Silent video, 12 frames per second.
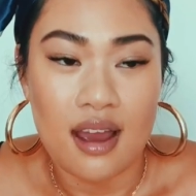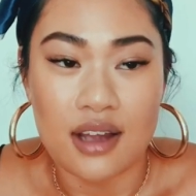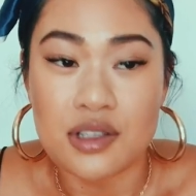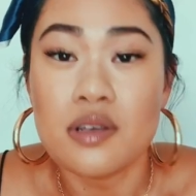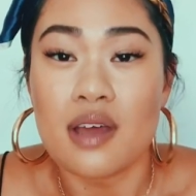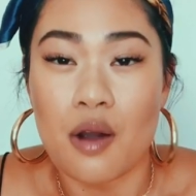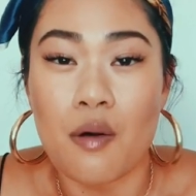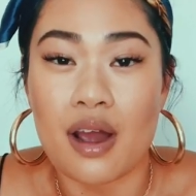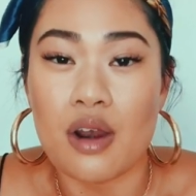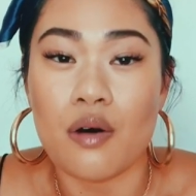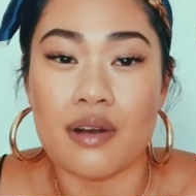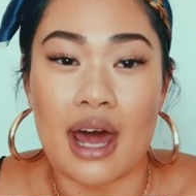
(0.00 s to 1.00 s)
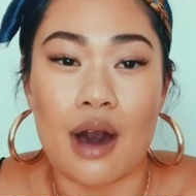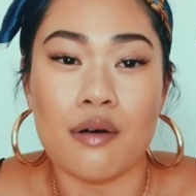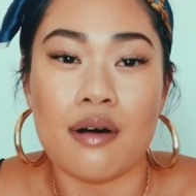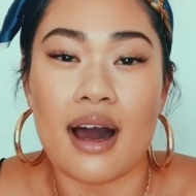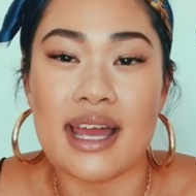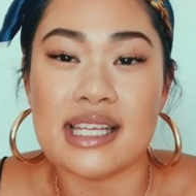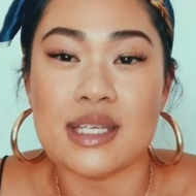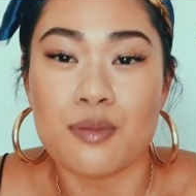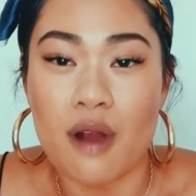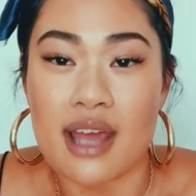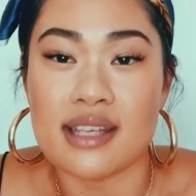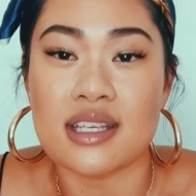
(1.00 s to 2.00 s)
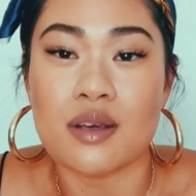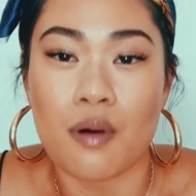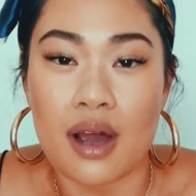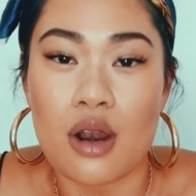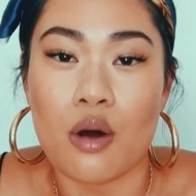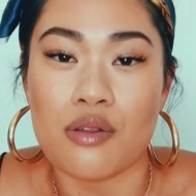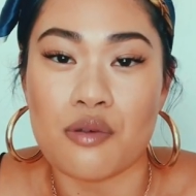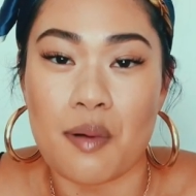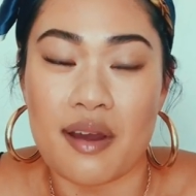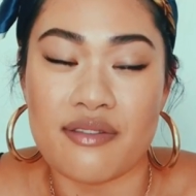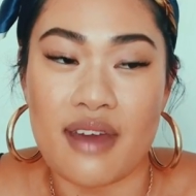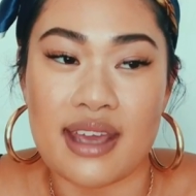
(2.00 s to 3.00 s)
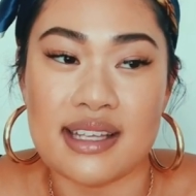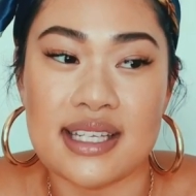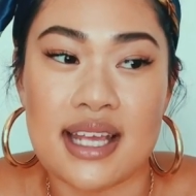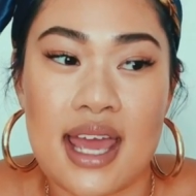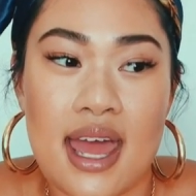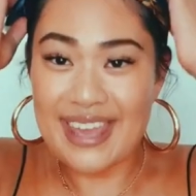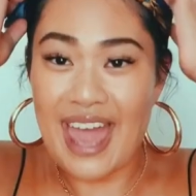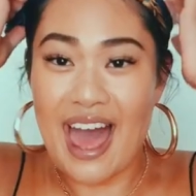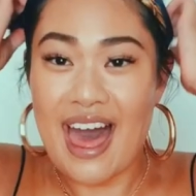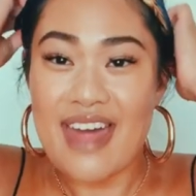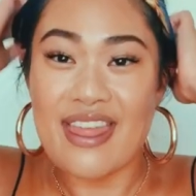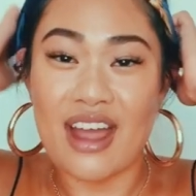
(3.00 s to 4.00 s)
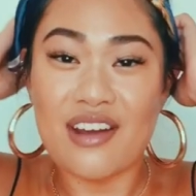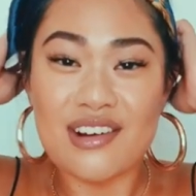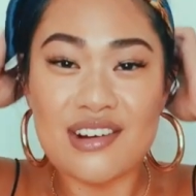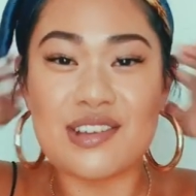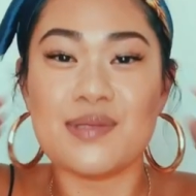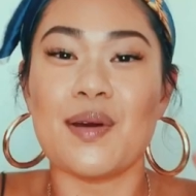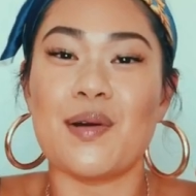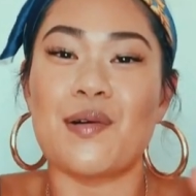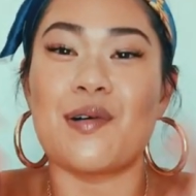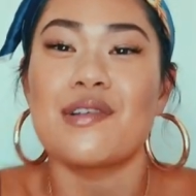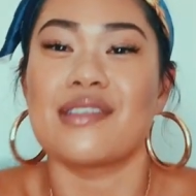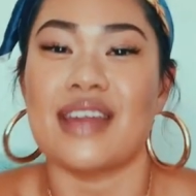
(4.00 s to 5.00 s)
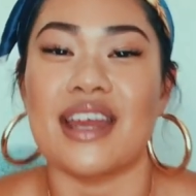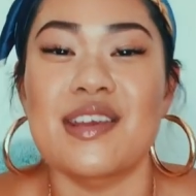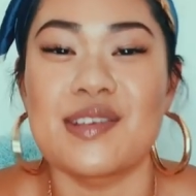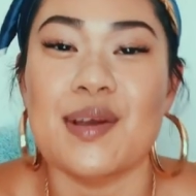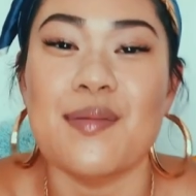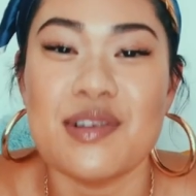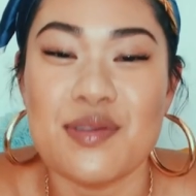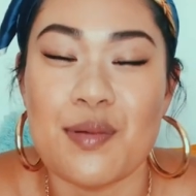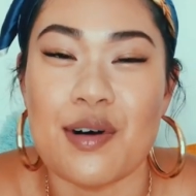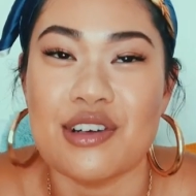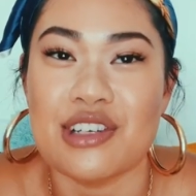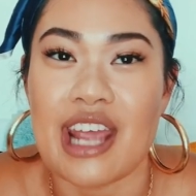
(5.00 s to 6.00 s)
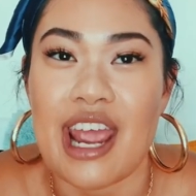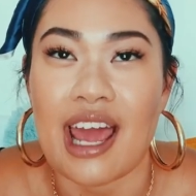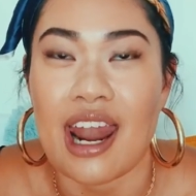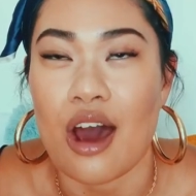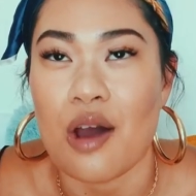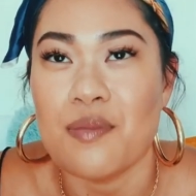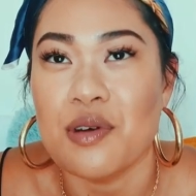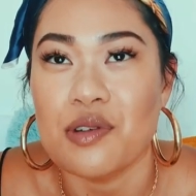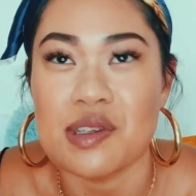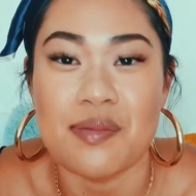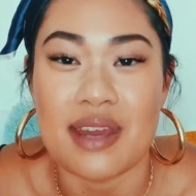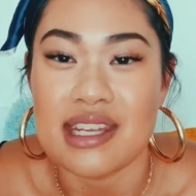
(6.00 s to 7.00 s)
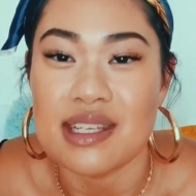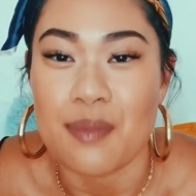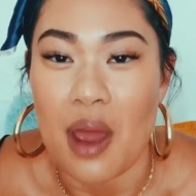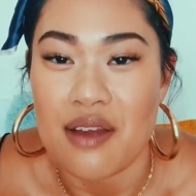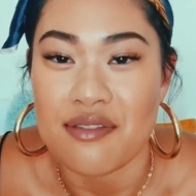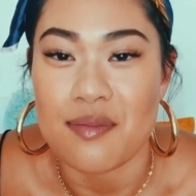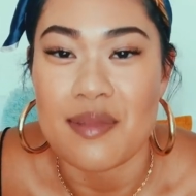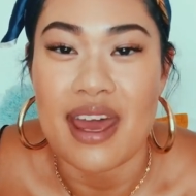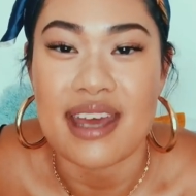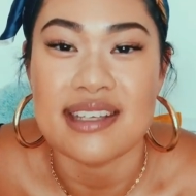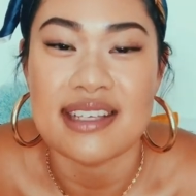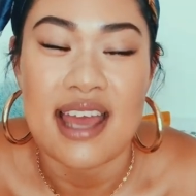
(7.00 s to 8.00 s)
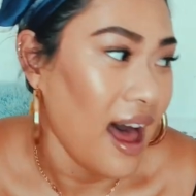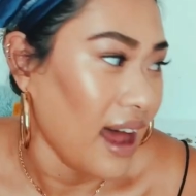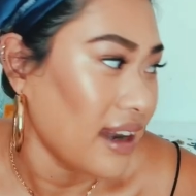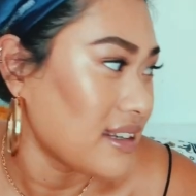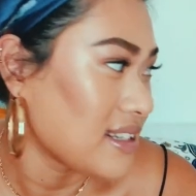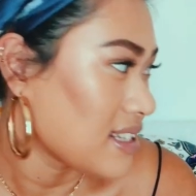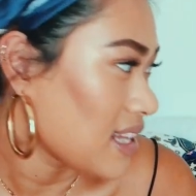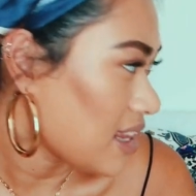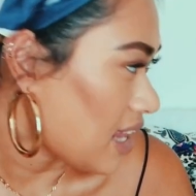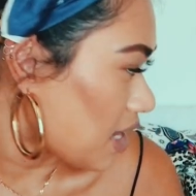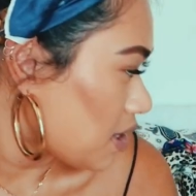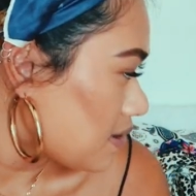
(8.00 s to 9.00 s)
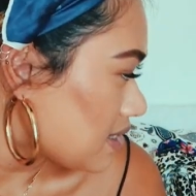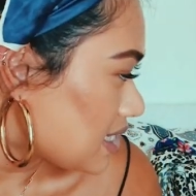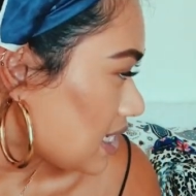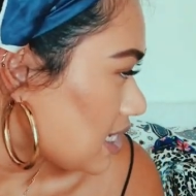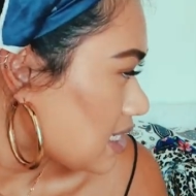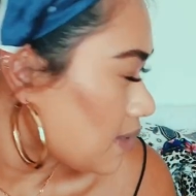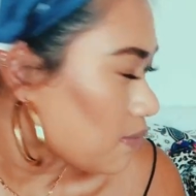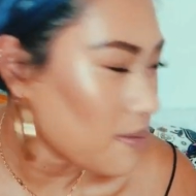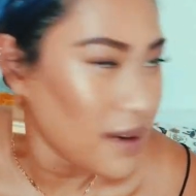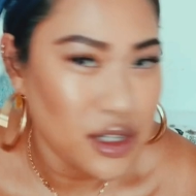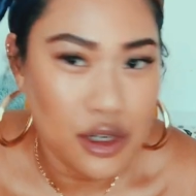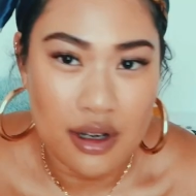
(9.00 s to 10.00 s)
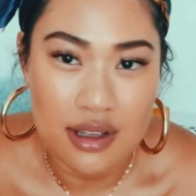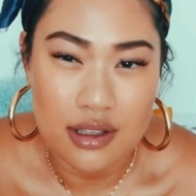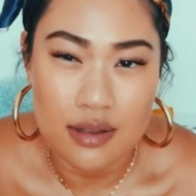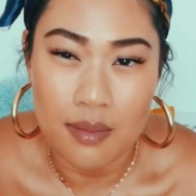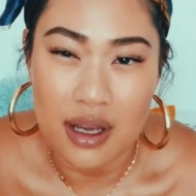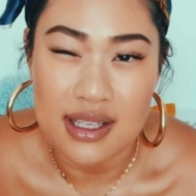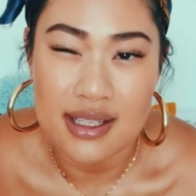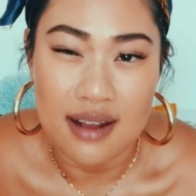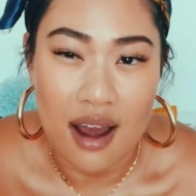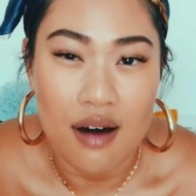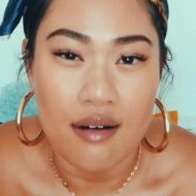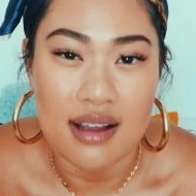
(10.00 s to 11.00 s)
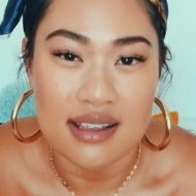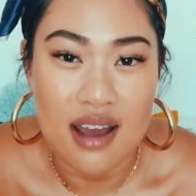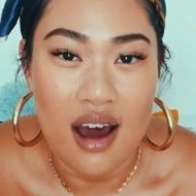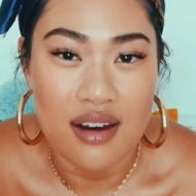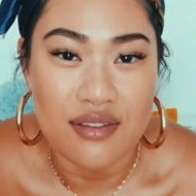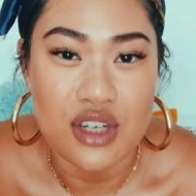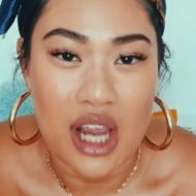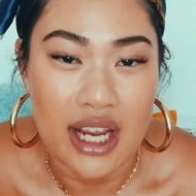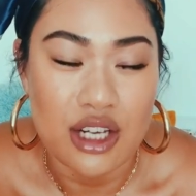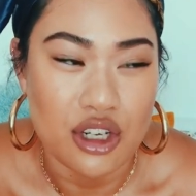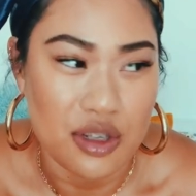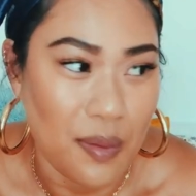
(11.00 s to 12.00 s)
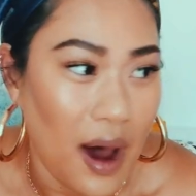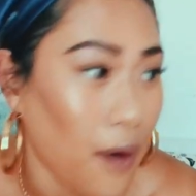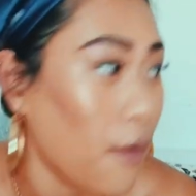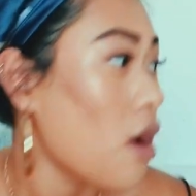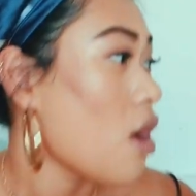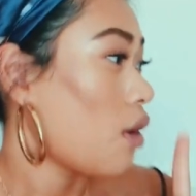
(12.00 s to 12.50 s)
I do that quite a lot now. I express quite a lot through my face. Yeah, that concludes my haul. Thank you so much for watching and I hope you got some inspo from this and that you can see some of my my style has kind of changed as well.